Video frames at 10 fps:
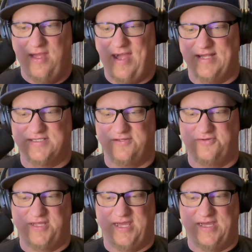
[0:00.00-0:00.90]
as a
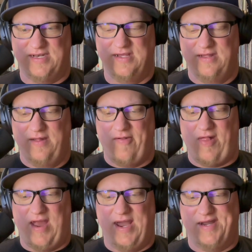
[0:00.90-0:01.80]
little kid,
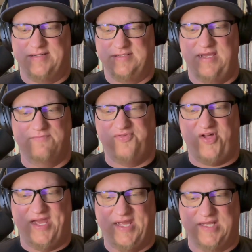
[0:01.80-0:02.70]
and him
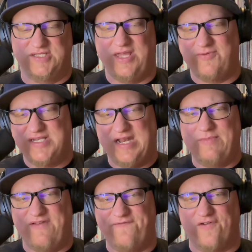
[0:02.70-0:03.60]
playing it. So that was kind of
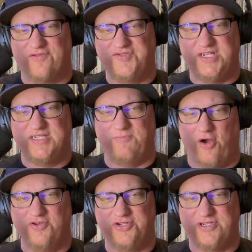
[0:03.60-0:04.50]
my first
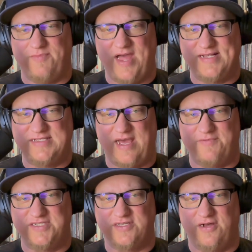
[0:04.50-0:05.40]
exposure to Black
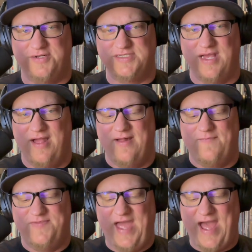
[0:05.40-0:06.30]
Sabbath songs.
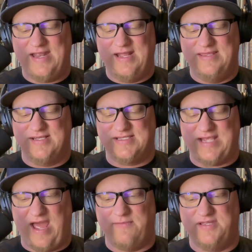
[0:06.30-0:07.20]
That and the
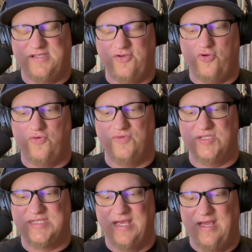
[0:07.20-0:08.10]
Sabbath
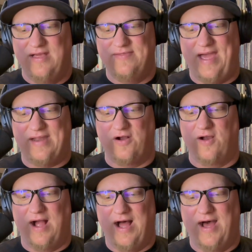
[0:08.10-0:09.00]
tunes that
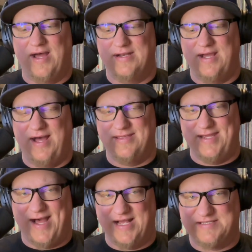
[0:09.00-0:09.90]
are on
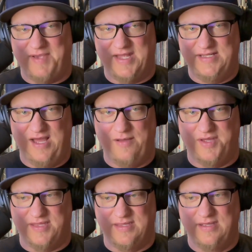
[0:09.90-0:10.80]
the Ozman
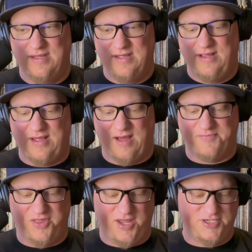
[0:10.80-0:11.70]
Cometh
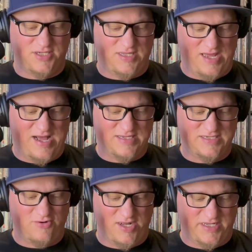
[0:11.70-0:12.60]
compilation, the
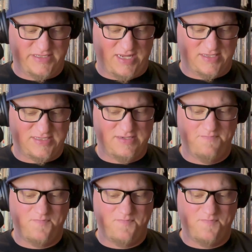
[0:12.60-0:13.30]
Ozzy Greatest Hits.